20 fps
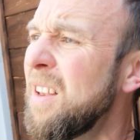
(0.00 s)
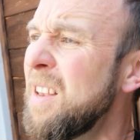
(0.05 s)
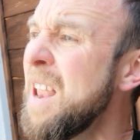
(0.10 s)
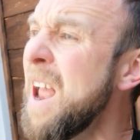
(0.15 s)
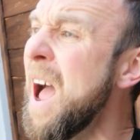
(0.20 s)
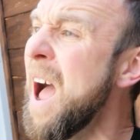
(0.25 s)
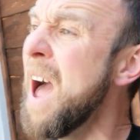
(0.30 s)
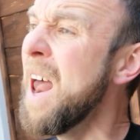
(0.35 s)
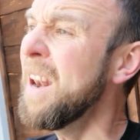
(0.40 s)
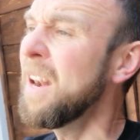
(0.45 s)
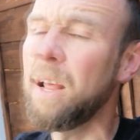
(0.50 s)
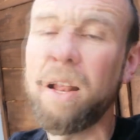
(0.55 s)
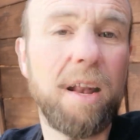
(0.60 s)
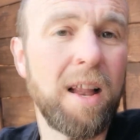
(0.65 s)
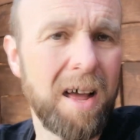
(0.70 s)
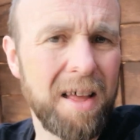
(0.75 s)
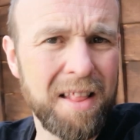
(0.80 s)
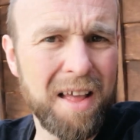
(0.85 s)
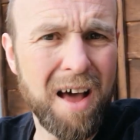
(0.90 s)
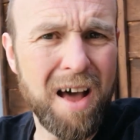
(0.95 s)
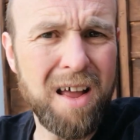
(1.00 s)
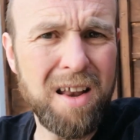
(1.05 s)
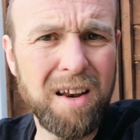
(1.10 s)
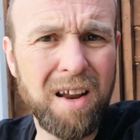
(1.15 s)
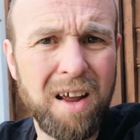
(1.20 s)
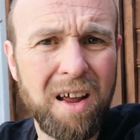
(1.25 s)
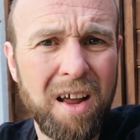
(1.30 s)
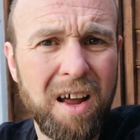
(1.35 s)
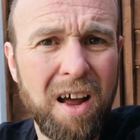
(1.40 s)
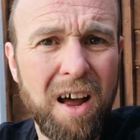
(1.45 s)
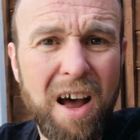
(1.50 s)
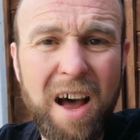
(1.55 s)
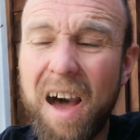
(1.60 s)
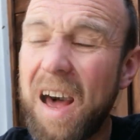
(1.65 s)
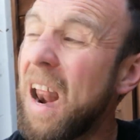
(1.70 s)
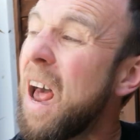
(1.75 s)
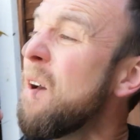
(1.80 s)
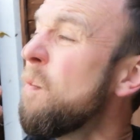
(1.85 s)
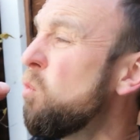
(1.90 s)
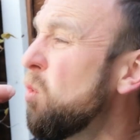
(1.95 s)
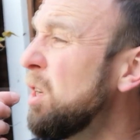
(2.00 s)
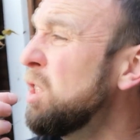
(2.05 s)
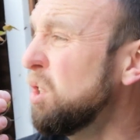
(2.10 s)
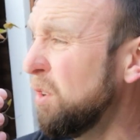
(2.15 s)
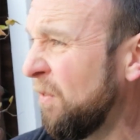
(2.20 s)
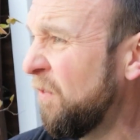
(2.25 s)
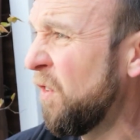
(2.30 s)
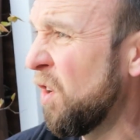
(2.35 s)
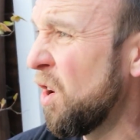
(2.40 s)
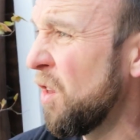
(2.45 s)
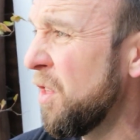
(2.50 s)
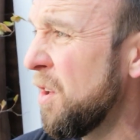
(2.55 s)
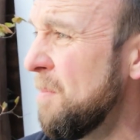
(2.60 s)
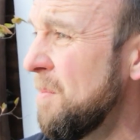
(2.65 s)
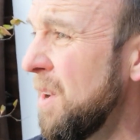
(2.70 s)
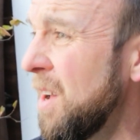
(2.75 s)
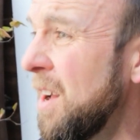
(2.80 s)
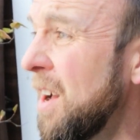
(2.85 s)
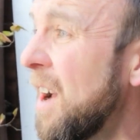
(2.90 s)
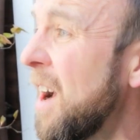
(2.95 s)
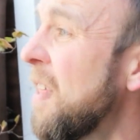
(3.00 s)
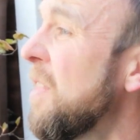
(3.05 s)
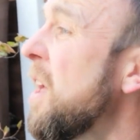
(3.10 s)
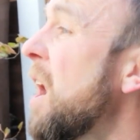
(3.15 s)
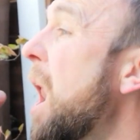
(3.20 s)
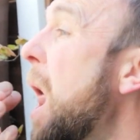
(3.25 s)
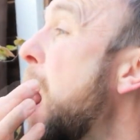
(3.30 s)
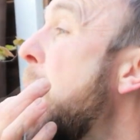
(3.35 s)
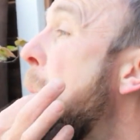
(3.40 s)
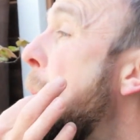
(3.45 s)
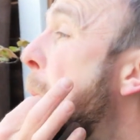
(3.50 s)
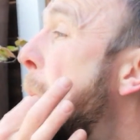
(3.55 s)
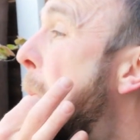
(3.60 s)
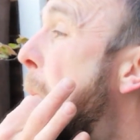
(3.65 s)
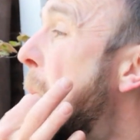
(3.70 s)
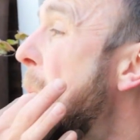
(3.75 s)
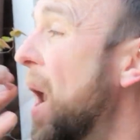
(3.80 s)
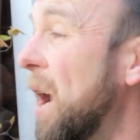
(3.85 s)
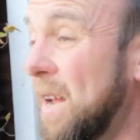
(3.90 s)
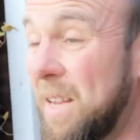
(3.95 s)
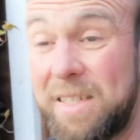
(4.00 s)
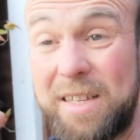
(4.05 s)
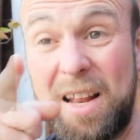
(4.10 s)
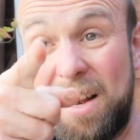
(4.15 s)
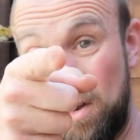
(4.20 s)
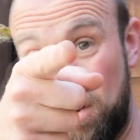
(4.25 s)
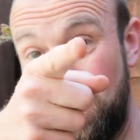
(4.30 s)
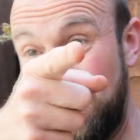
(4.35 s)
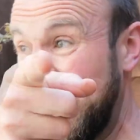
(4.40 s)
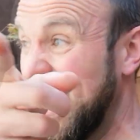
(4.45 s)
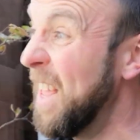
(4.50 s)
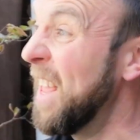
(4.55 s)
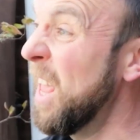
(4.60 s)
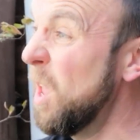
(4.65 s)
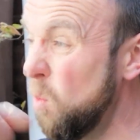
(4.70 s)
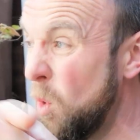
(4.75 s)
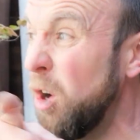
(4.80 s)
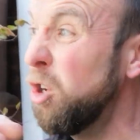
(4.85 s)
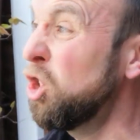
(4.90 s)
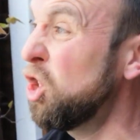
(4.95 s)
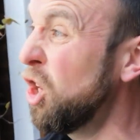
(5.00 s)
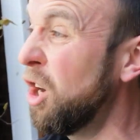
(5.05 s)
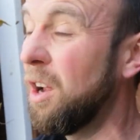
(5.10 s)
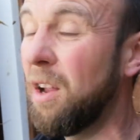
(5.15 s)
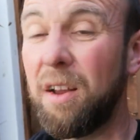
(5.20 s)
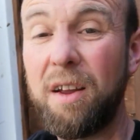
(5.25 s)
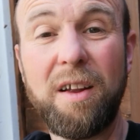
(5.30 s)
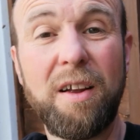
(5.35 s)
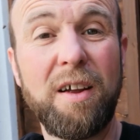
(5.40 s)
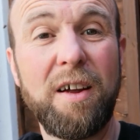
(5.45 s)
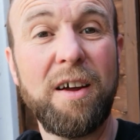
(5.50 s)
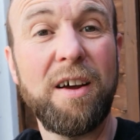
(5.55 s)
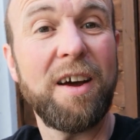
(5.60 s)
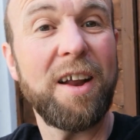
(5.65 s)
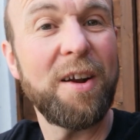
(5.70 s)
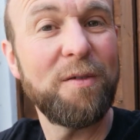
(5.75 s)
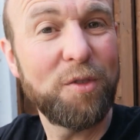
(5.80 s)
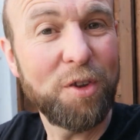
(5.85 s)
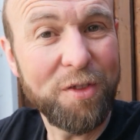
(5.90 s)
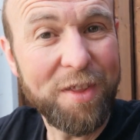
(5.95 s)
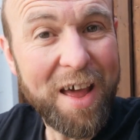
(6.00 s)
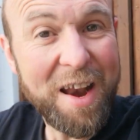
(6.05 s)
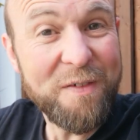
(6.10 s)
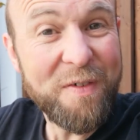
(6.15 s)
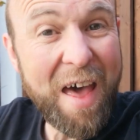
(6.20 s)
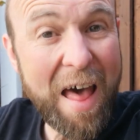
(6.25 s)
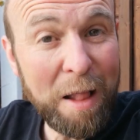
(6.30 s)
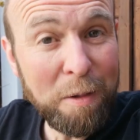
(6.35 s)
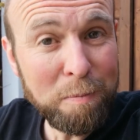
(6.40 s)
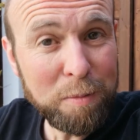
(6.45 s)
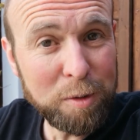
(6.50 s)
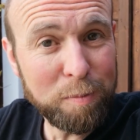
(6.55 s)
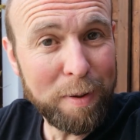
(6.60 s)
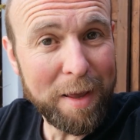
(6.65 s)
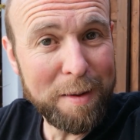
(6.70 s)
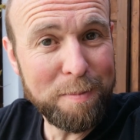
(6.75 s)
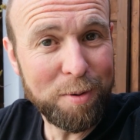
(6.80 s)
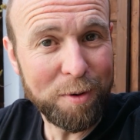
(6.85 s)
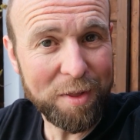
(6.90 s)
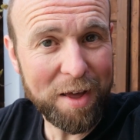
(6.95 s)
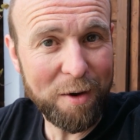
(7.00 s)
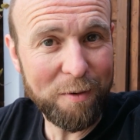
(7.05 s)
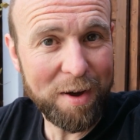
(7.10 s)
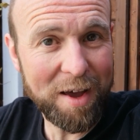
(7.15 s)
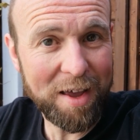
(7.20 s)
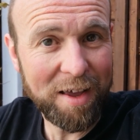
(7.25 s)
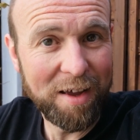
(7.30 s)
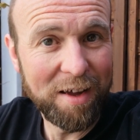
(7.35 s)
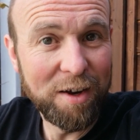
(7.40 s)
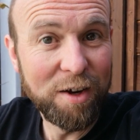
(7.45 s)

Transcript: Dan! Like that. And I've whistled for them. And then I said, look, he wants you. And I've done that and I've helped people that way.